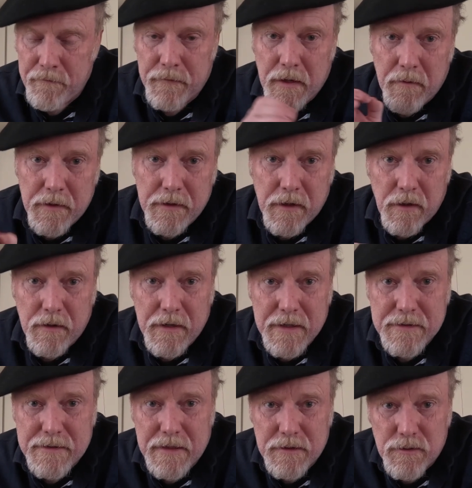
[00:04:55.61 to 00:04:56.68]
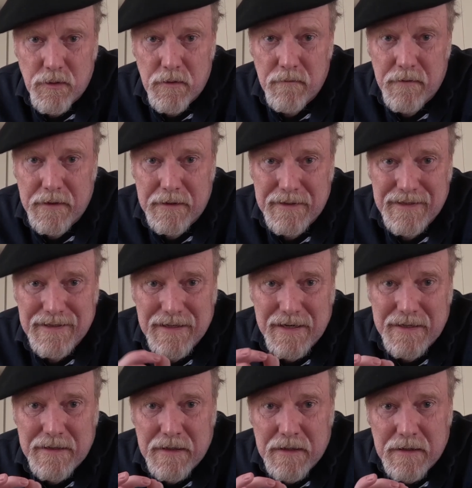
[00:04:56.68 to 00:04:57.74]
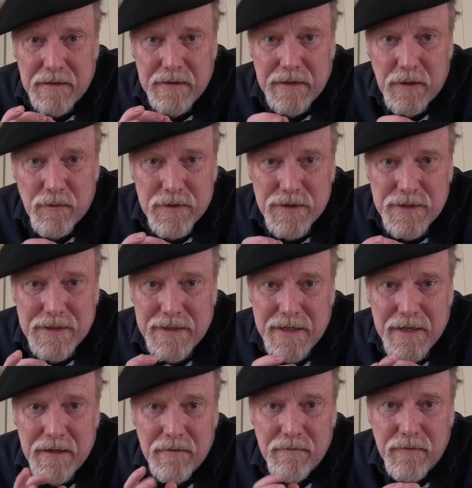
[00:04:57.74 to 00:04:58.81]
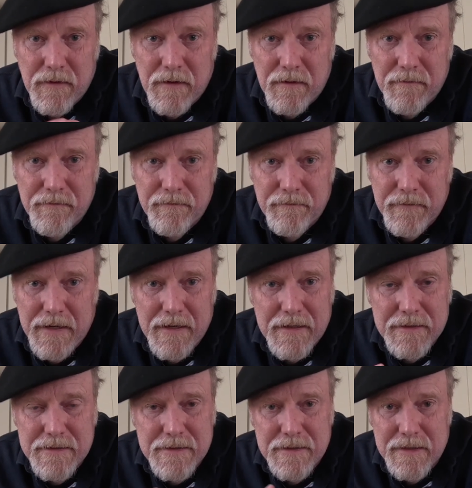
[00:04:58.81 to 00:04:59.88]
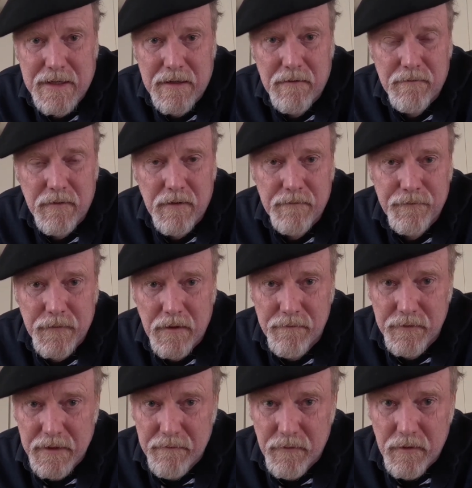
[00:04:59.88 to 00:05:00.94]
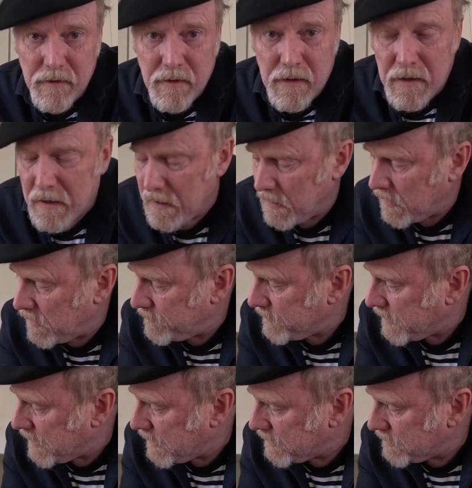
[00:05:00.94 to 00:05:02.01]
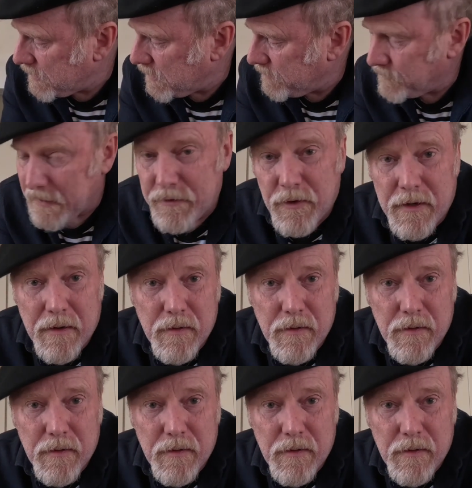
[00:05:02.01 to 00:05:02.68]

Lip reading: in here, and it has that sort of like light licoricey kind of anisey kind of a flavor. And I thought I